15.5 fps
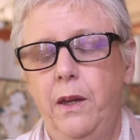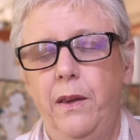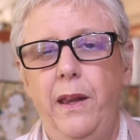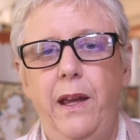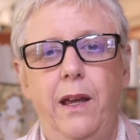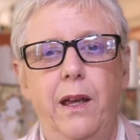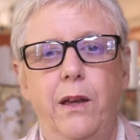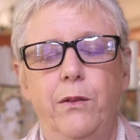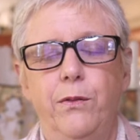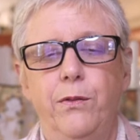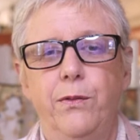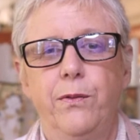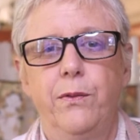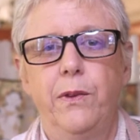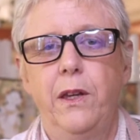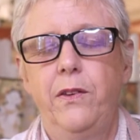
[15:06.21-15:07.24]

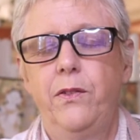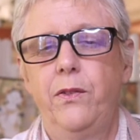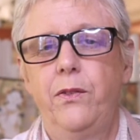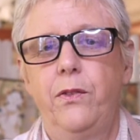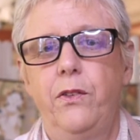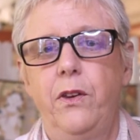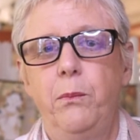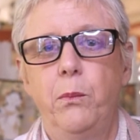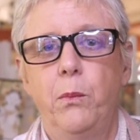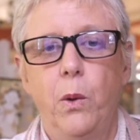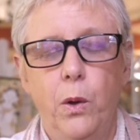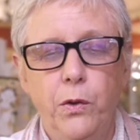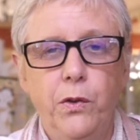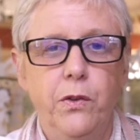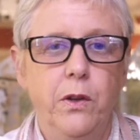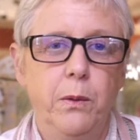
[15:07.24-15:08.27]
they see
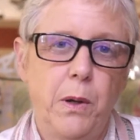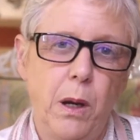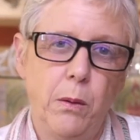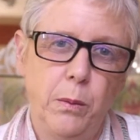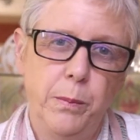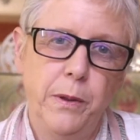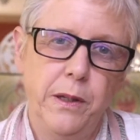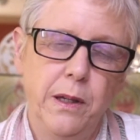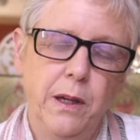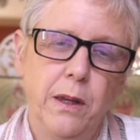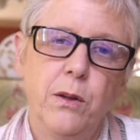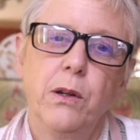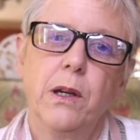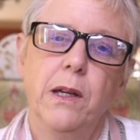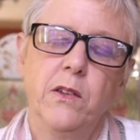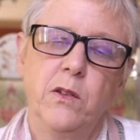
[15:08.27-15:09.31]
mostly probably
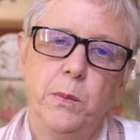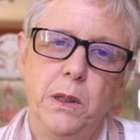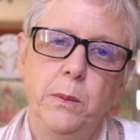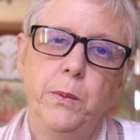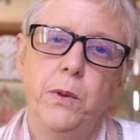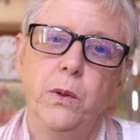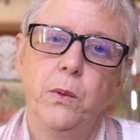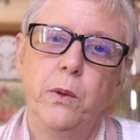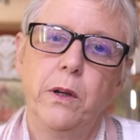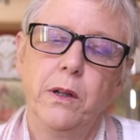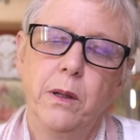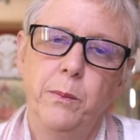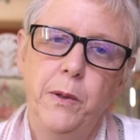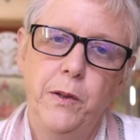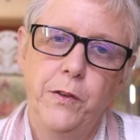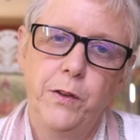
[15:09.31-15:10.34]
other kinds of people who aren't
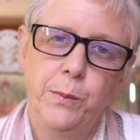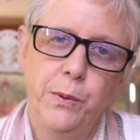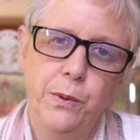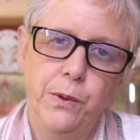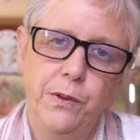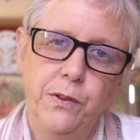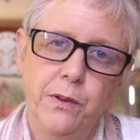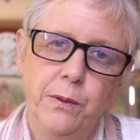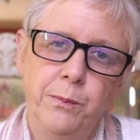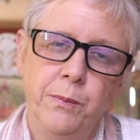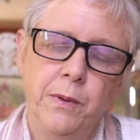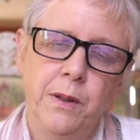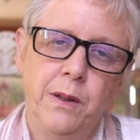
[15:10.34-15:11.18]
committed to Buddhism.